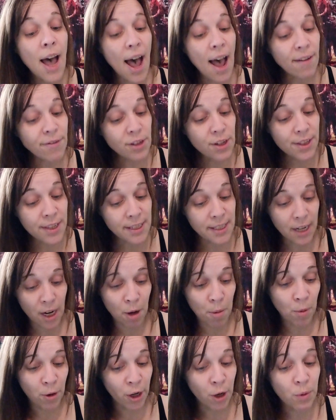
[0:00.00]
After the
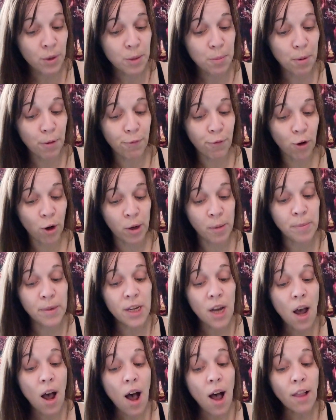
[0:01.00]
ceremony was
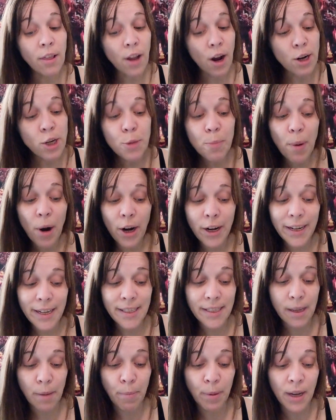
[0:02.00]
performed, a large party
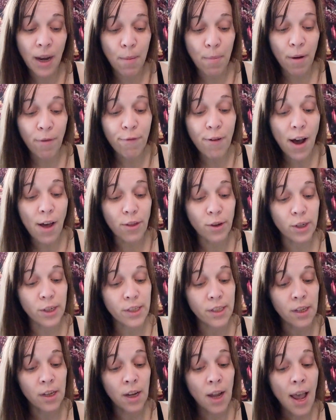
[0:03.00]
assembled at my
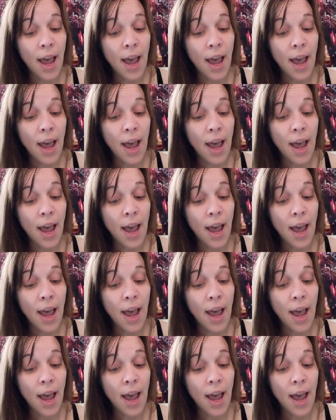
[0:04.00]
father's,